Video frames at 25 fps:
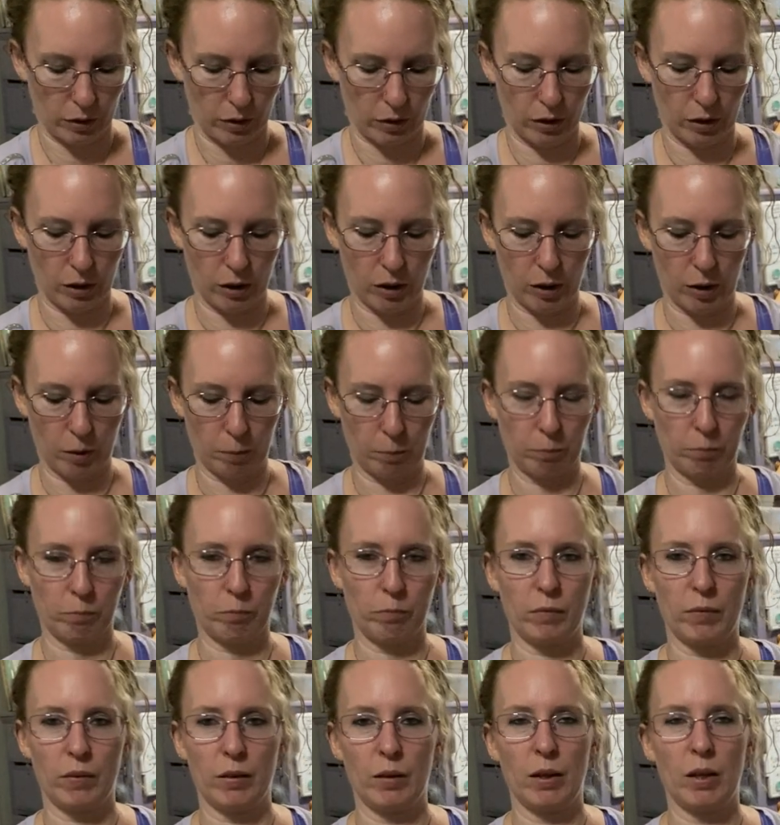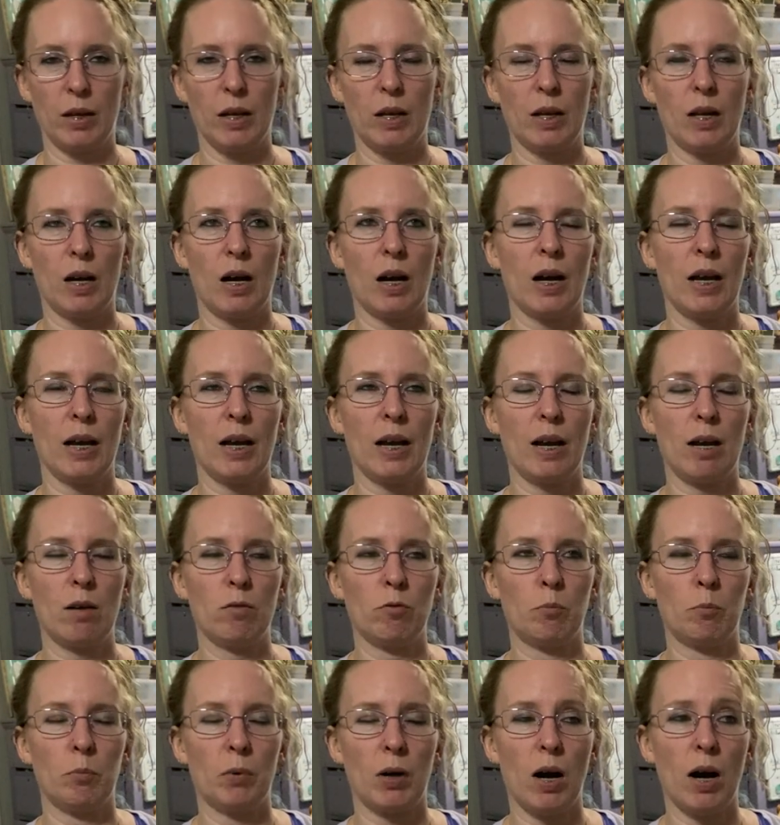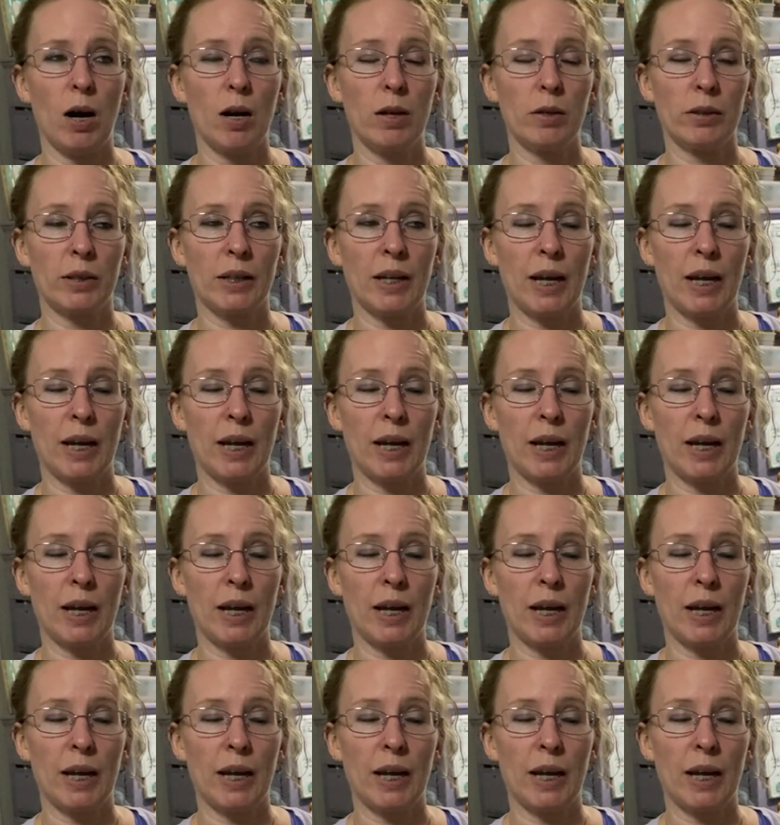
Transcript: Um, I have bought